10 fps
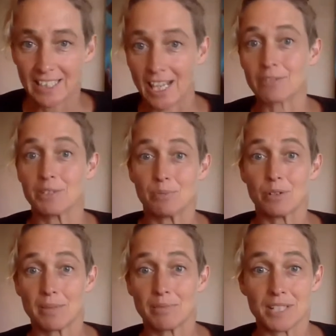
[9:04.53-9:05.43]
I was
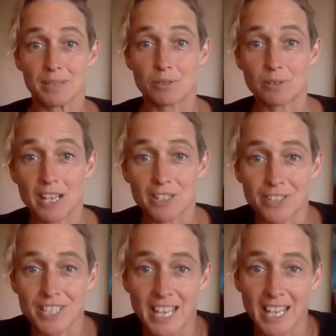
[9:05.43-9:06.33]
brought up in a small
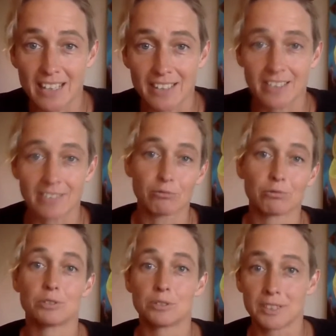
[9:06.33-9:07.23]
country town in
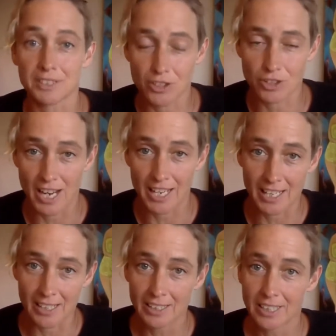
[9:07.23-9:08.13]
rural
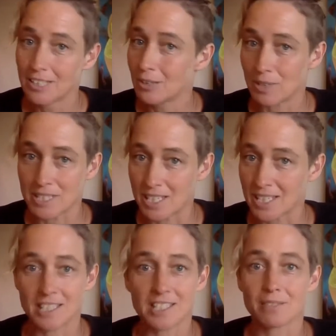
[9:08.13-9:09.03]
Australia where
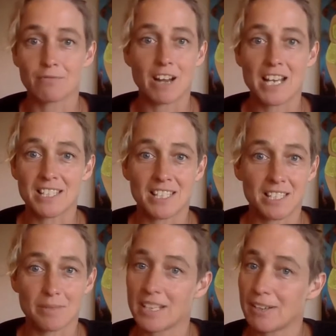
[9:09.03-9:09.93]
sexism,
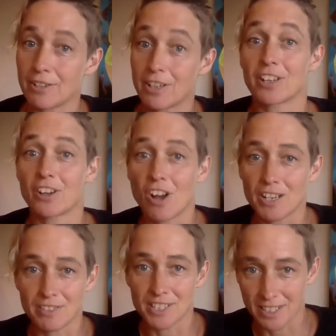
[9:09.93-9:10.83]
racism and every other
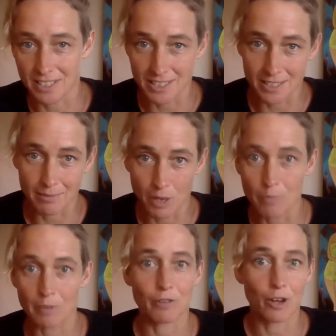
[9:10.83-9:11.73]
kind of ism,
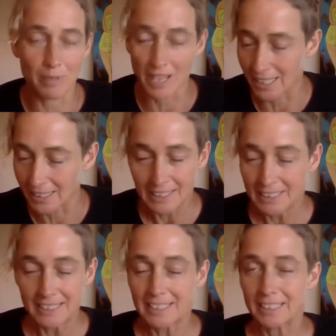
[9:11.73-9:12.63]
homophobia
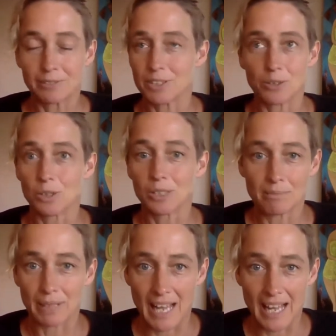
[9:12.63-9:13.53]
was all
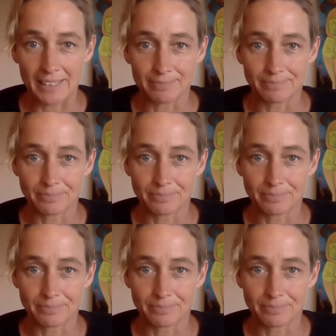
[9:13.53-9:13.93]
at play.